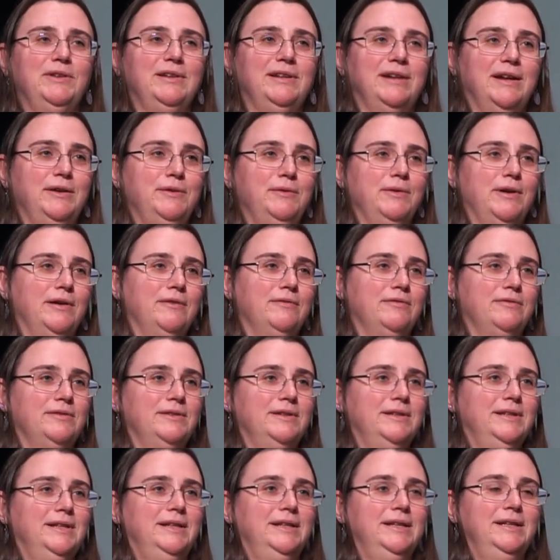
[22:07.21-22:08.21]
and now you have
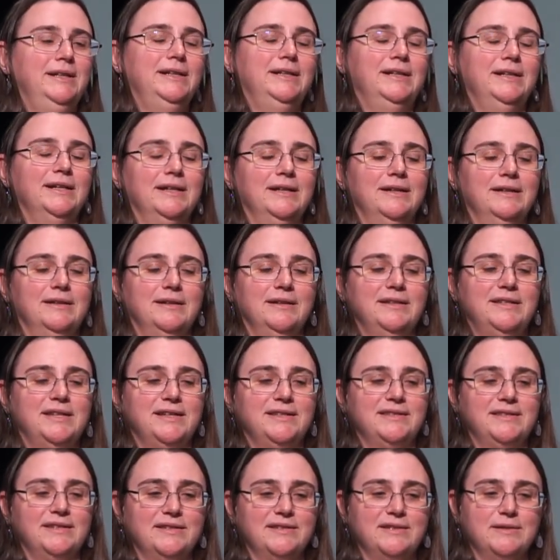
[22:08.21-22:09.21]
a
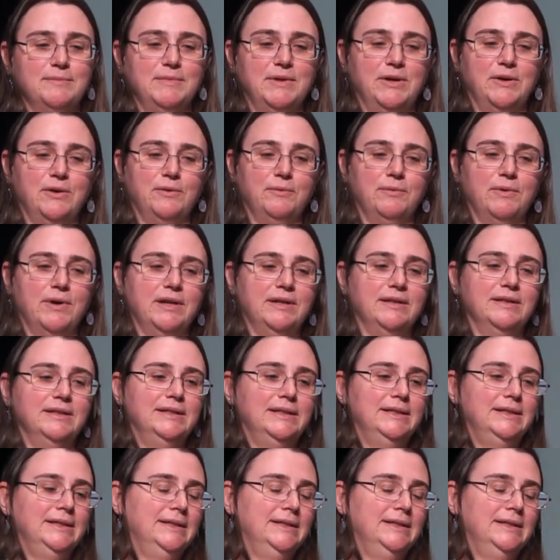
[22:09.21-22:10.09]
test system there to run.